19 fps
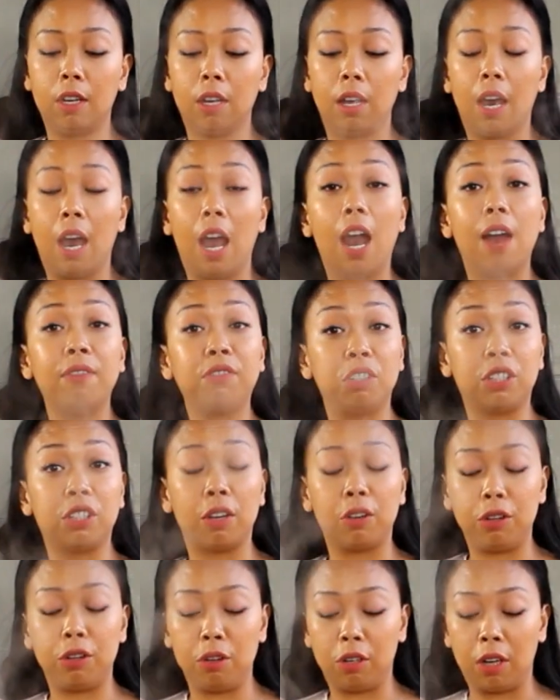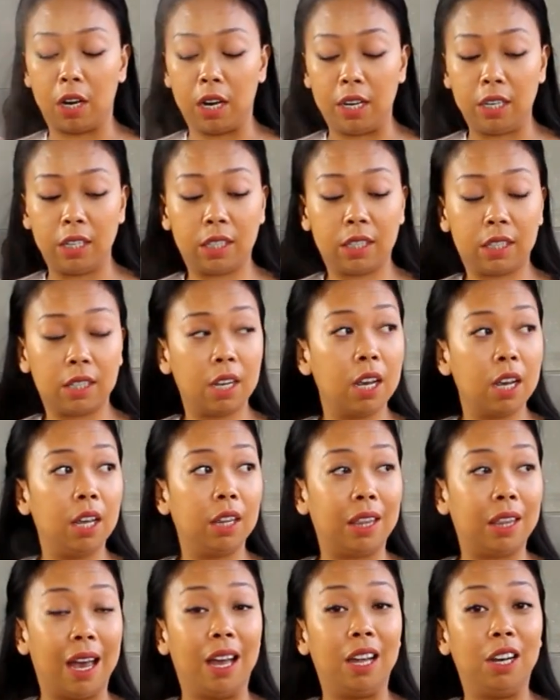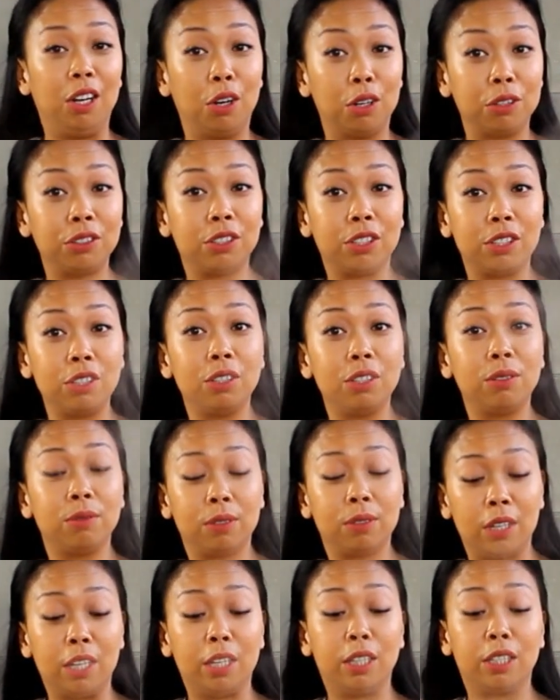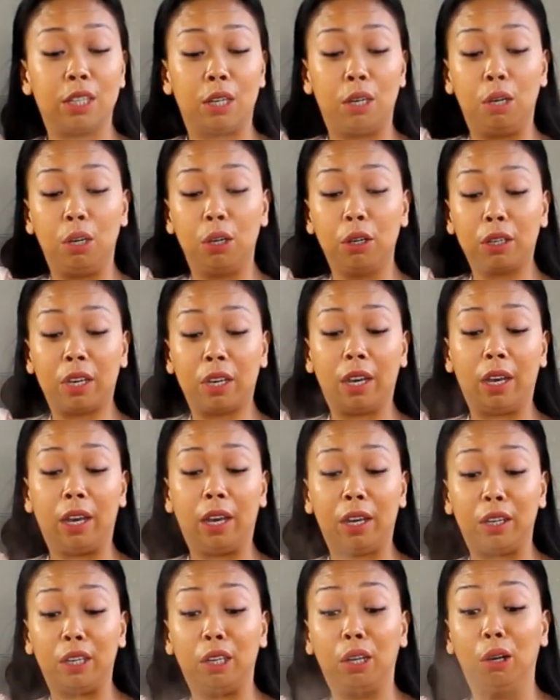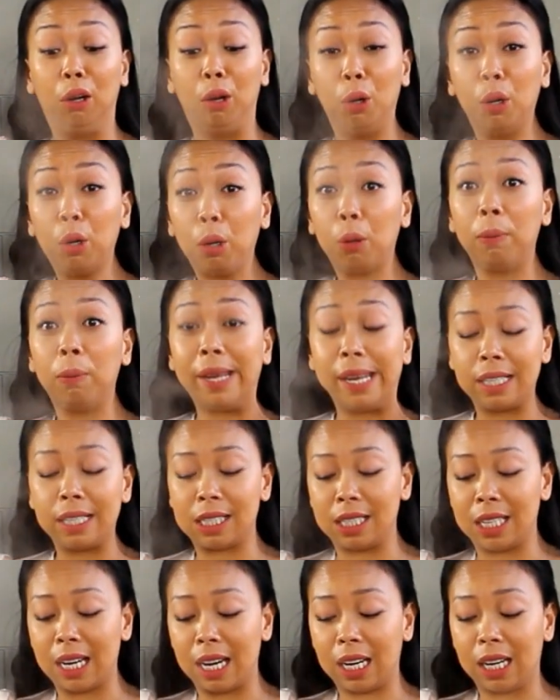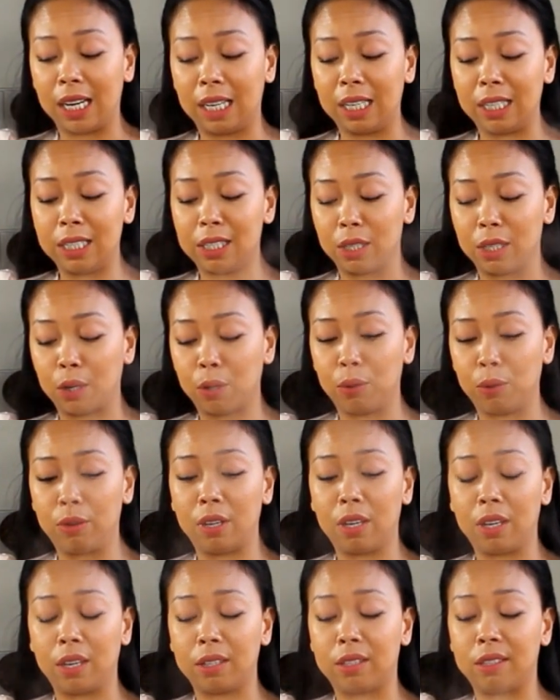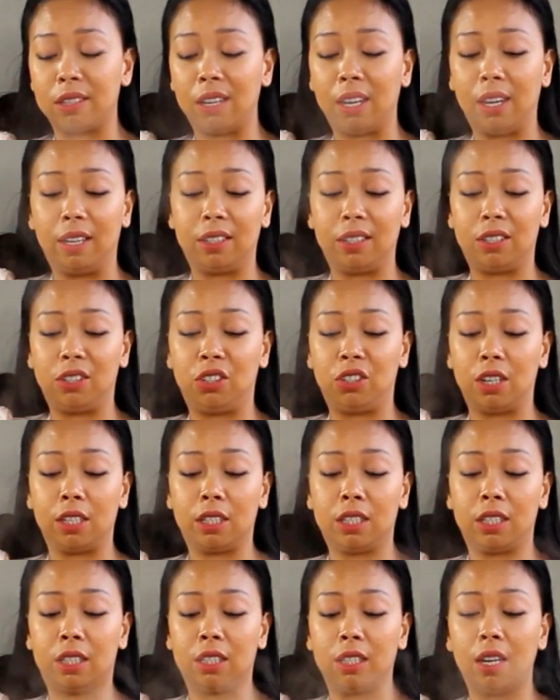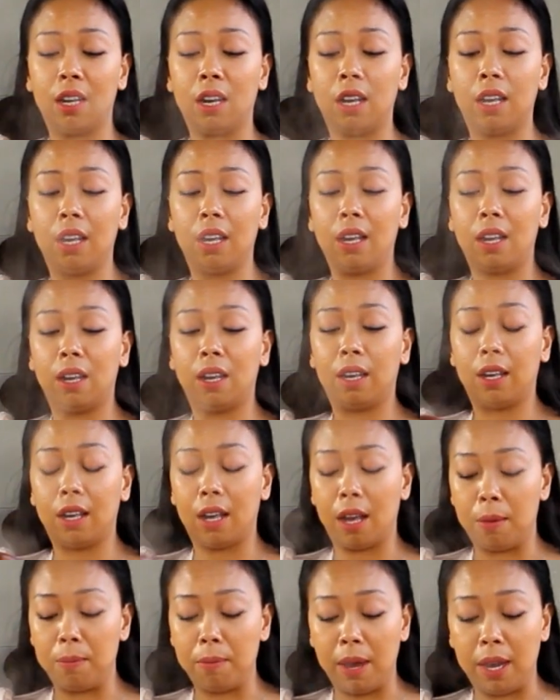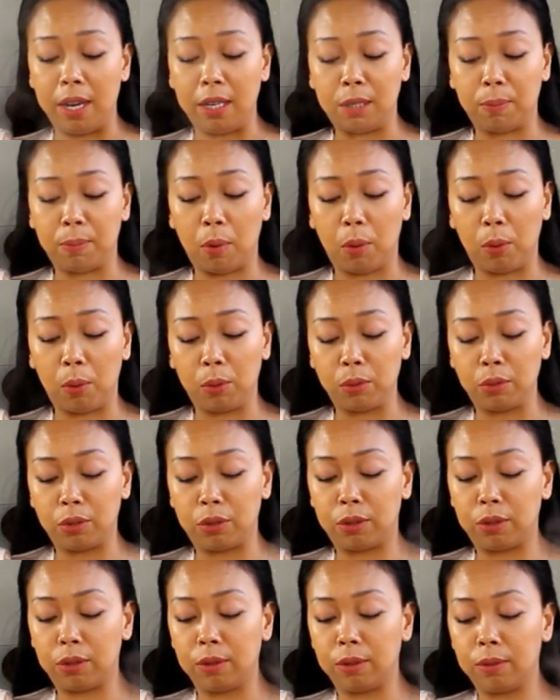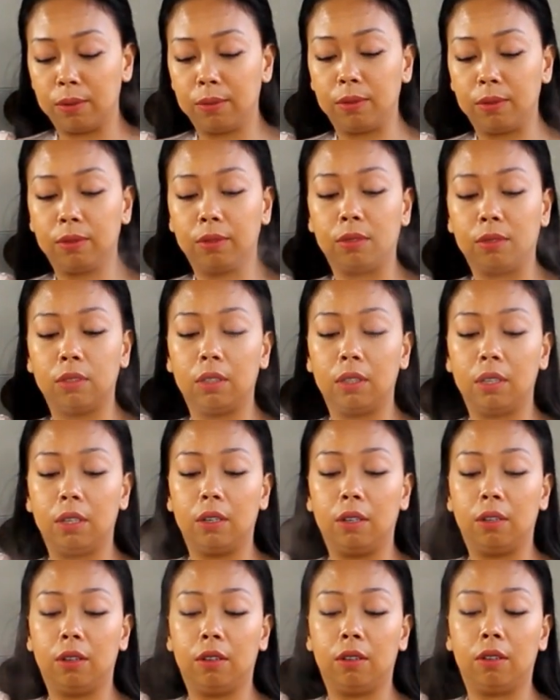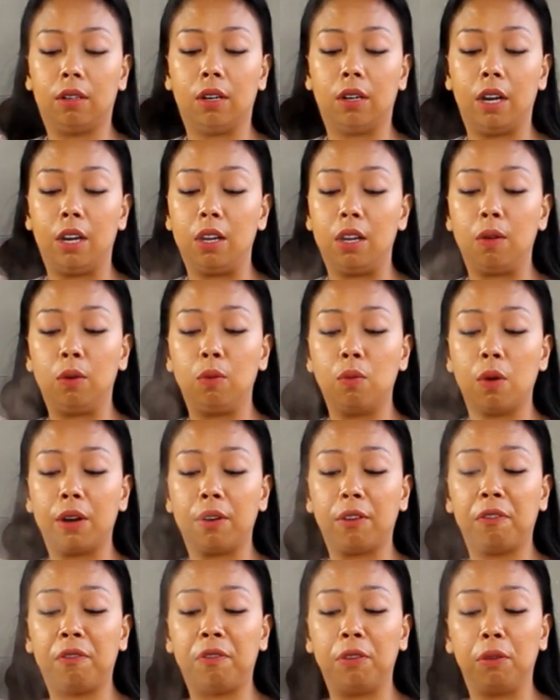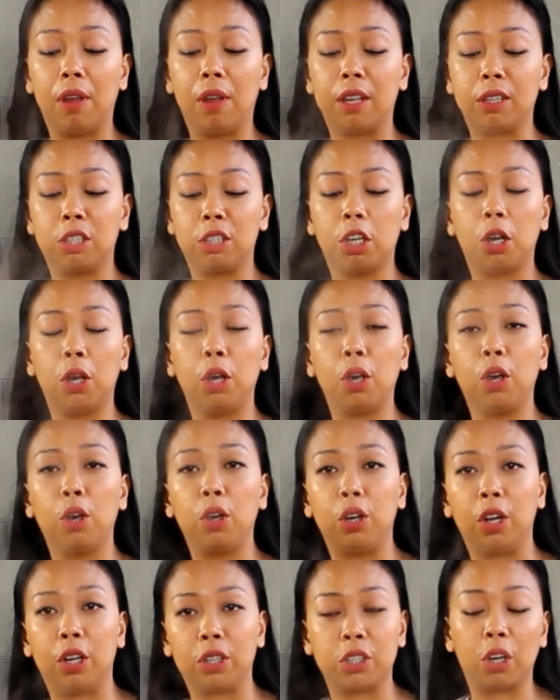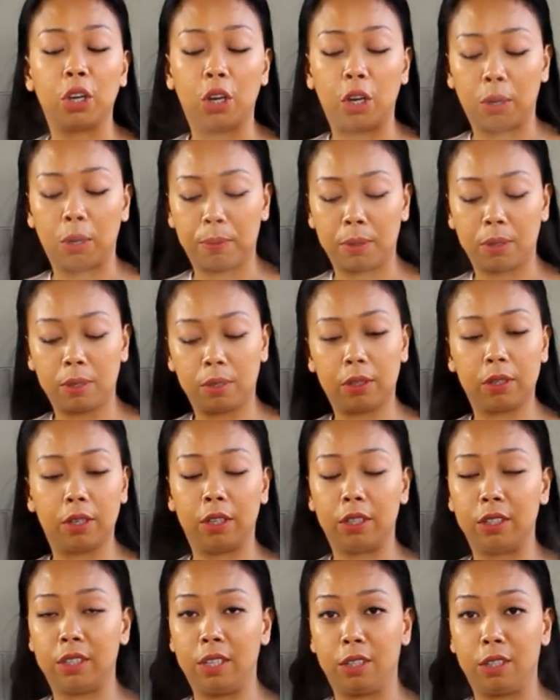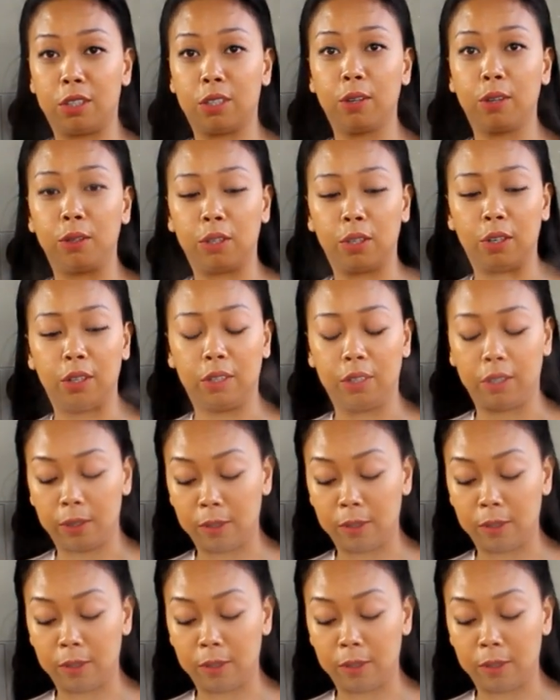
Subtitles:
I have to tell you guys that London is looking gloomy today, so this is just amazeballs. Right, you would want to fill that to the top because it's so good.